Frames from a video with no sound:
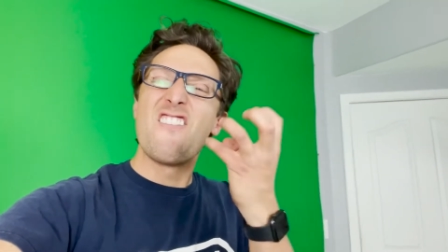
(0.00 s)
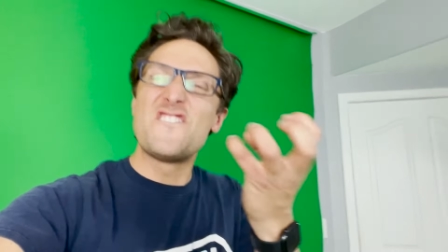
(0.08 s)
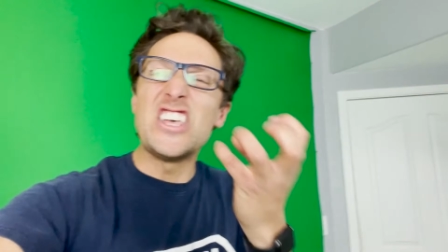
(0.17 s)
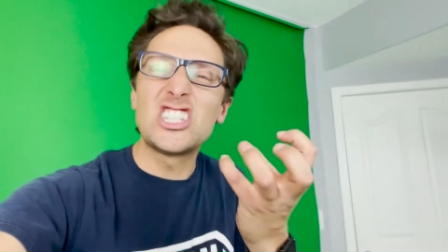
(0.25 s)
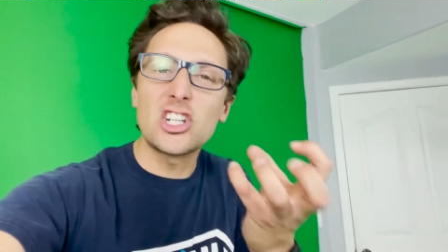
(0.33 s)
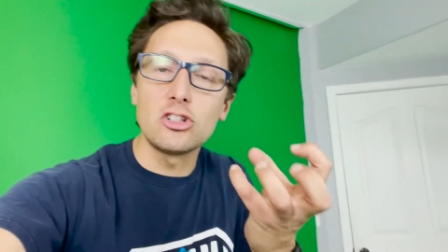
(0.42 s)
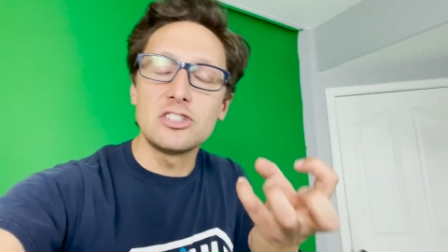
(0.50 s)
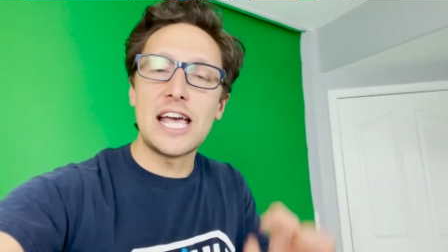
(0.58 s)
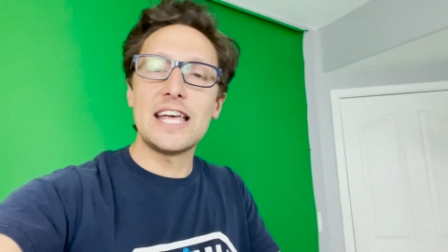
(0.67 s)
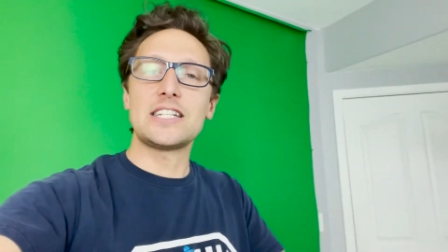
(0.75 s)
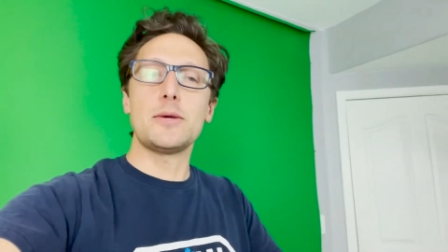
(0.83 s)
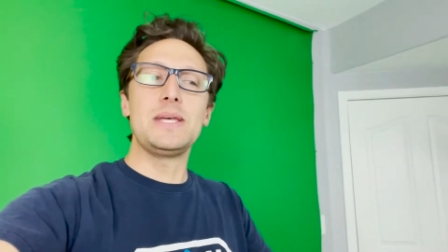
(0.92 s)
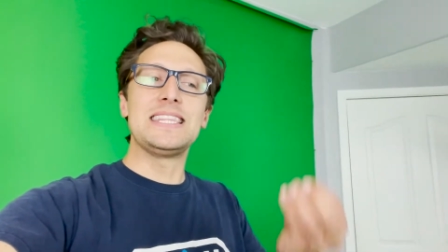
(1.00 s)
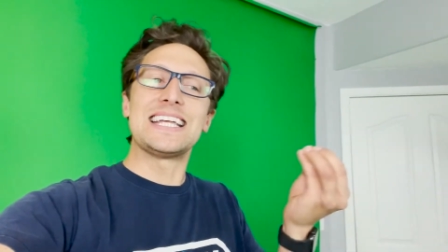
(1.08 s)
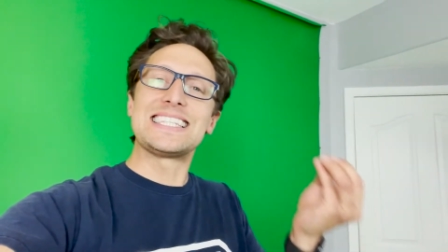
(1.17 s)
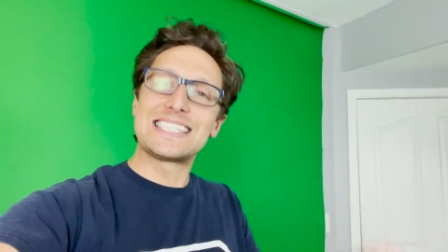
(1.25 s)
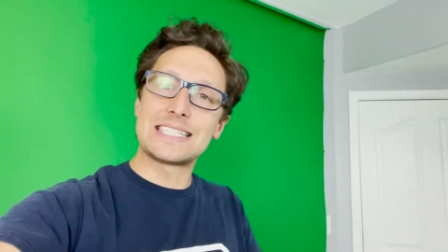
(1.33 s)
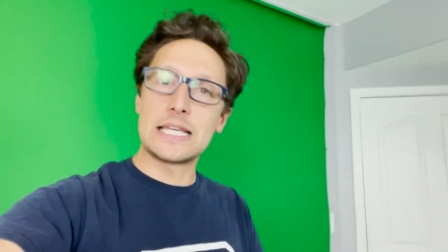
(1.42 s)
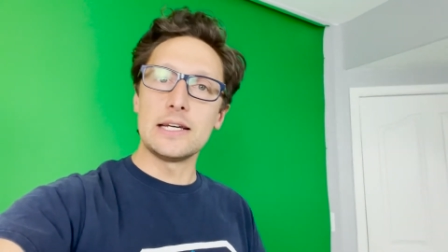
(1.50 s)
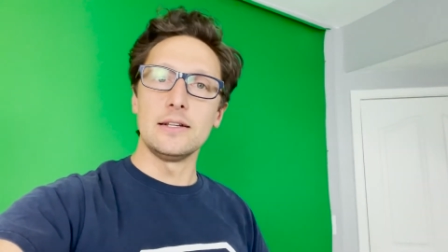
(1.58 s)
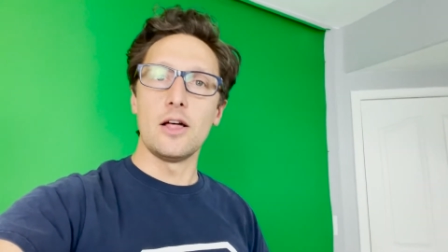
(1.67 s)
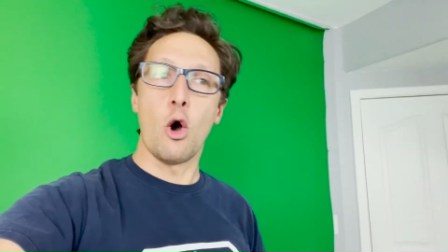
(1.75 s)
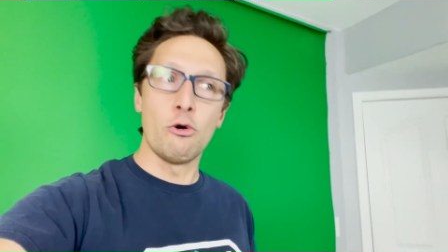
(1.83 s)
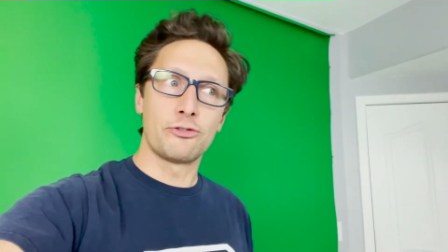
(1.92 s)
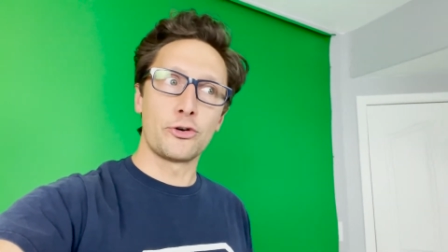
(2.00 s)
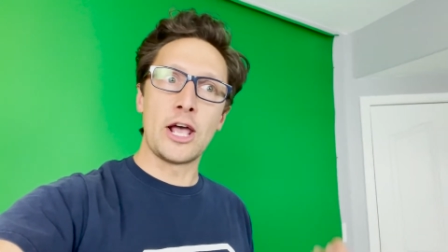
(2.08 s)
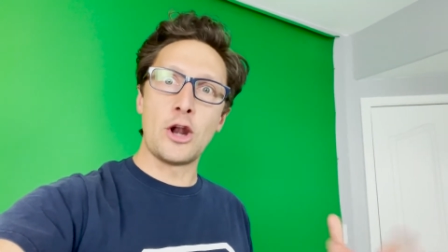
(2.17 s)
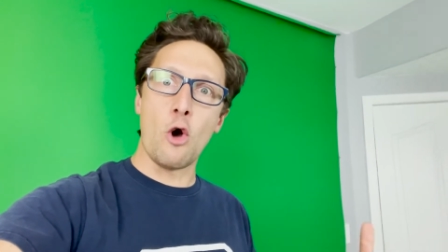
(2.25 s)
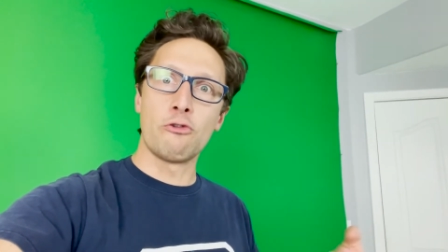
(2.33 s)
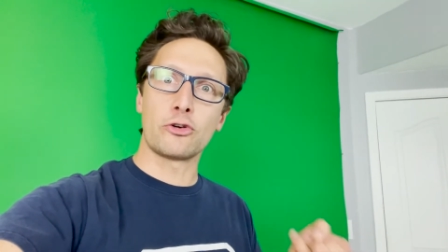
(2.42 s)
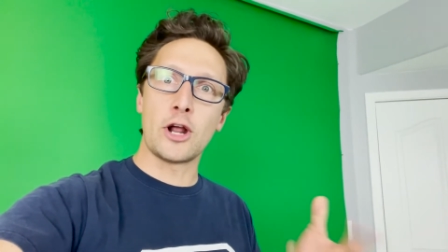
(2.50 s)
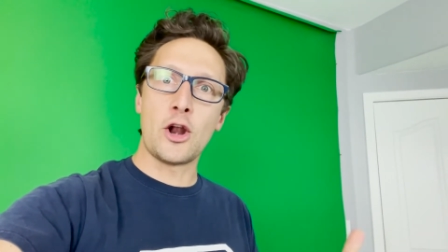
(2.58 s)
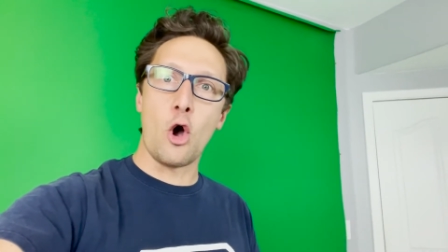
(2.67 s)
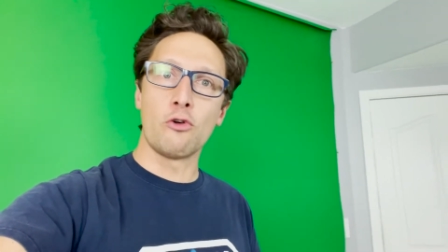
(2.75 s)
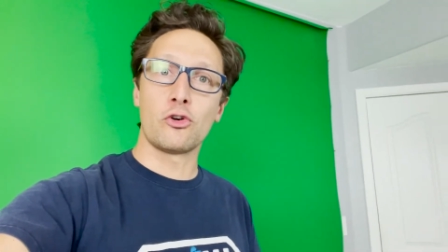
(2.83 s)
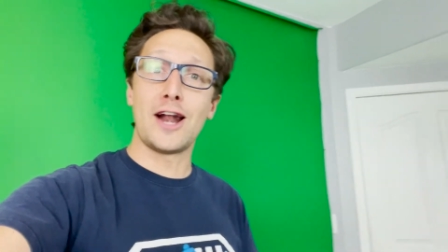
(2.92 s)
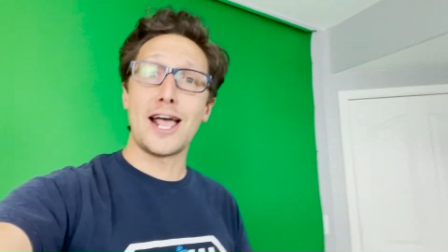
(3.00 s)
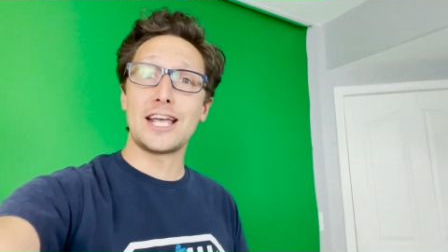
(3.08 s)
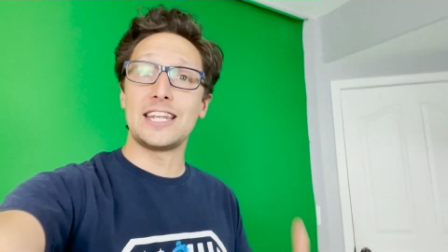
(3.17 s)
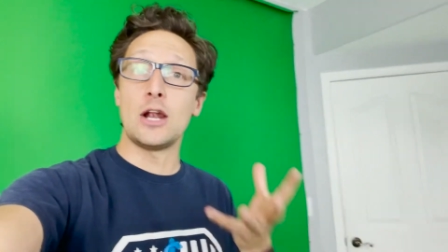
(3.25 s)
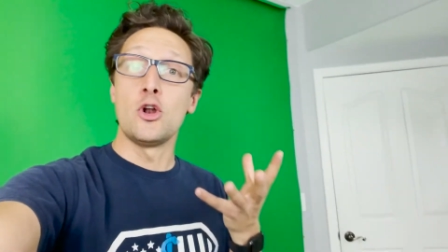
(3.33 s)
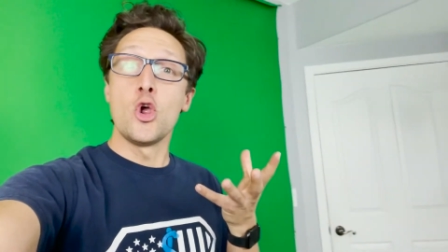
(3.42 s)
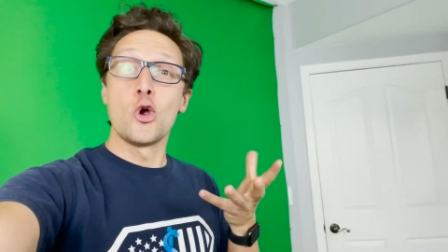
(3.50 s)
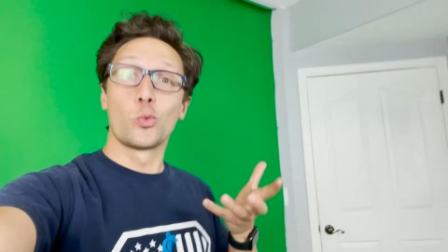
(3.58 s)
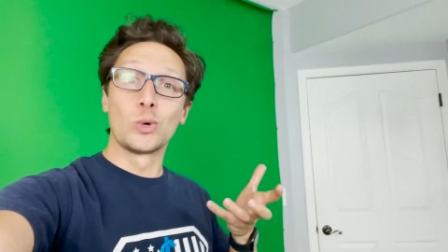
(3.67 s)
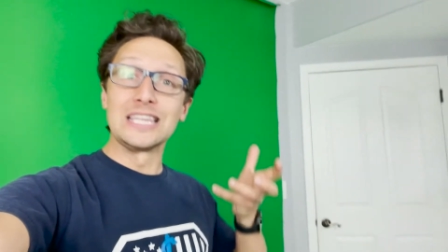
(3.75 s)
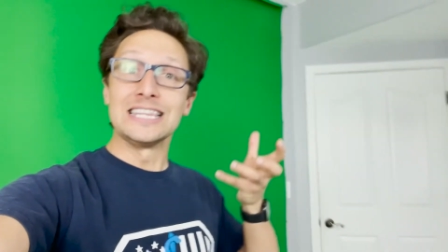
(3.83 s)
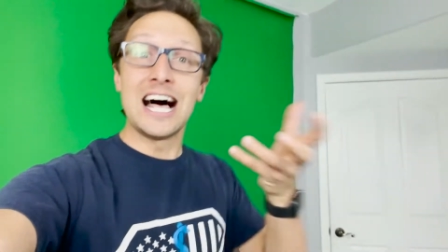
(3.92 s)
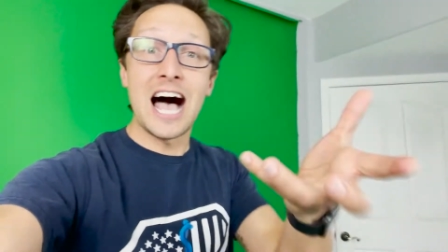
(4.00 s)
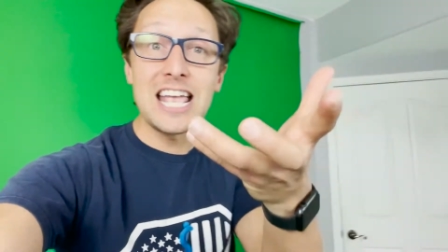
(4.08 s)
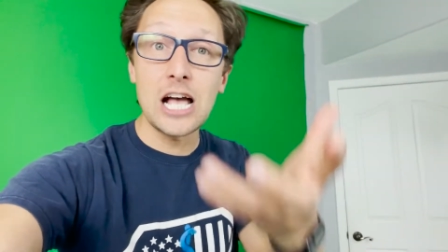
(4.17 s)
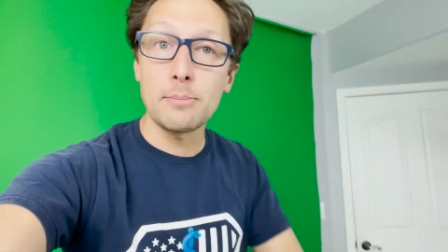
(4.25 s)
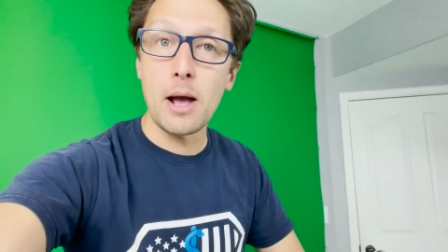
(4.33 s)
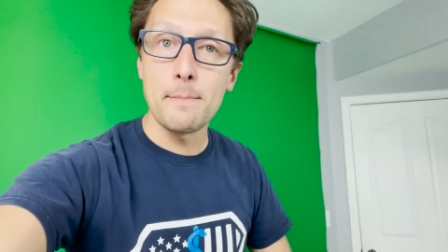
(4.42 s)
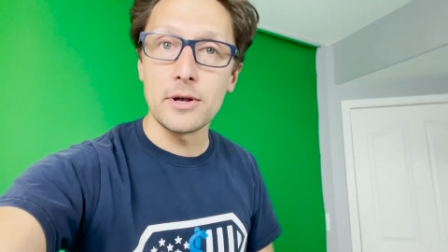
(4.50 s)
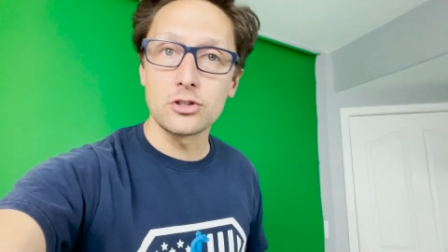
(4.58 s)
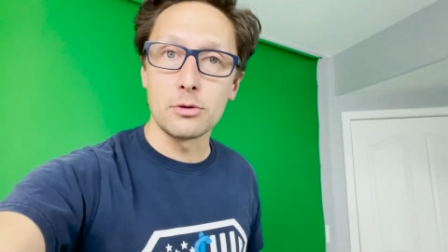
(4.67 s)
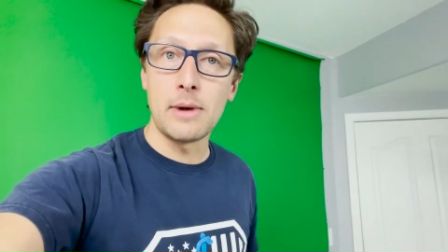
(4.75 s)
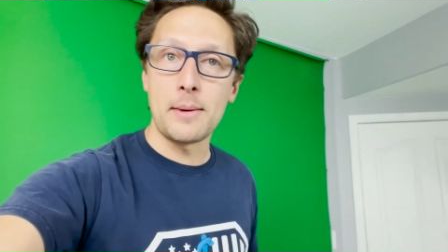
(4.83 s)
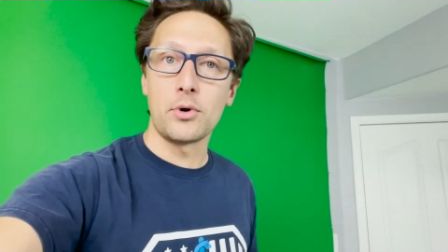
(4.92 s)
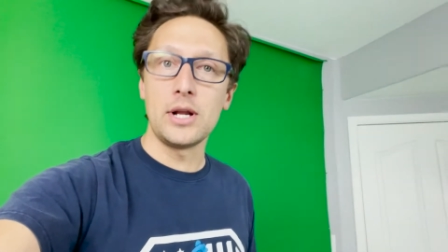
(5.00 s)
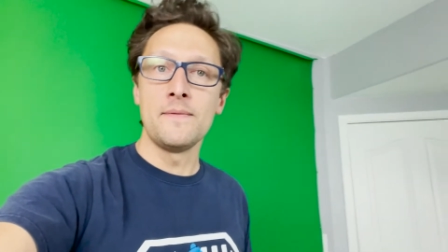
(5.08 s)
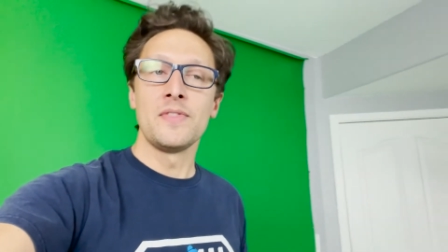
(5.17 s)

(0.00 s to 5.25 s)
physical test, I mean that skill over and over and over, and I could then rely on my muscle memory?